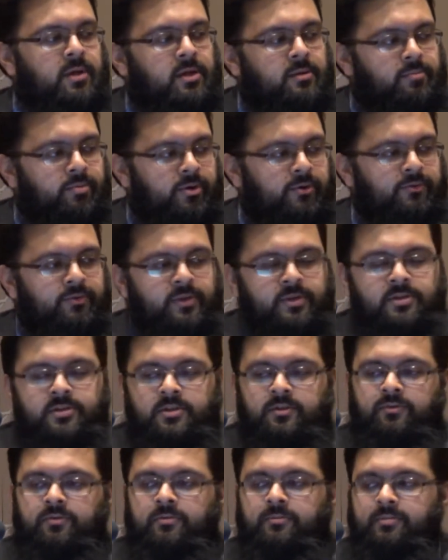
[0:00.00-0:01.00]
Many
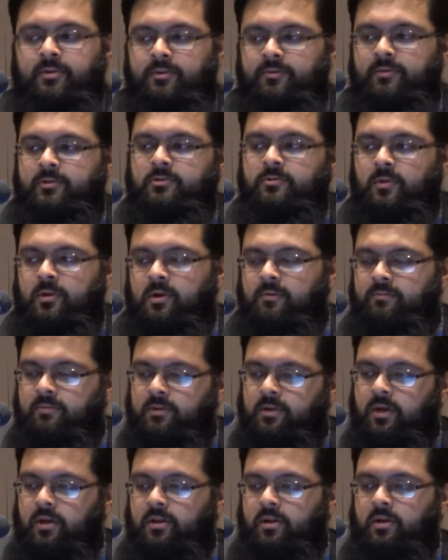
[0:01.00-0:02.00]
prophets, different prophets, one
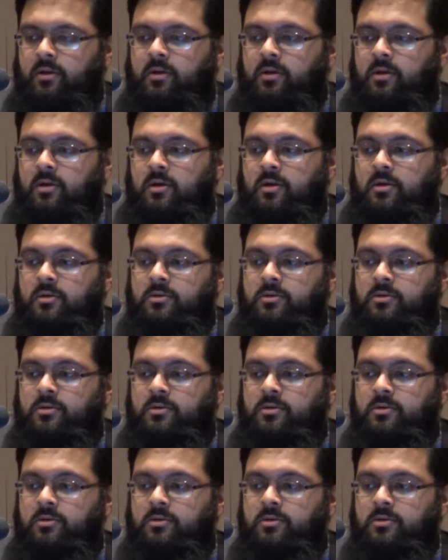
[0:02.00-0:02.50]
after the other.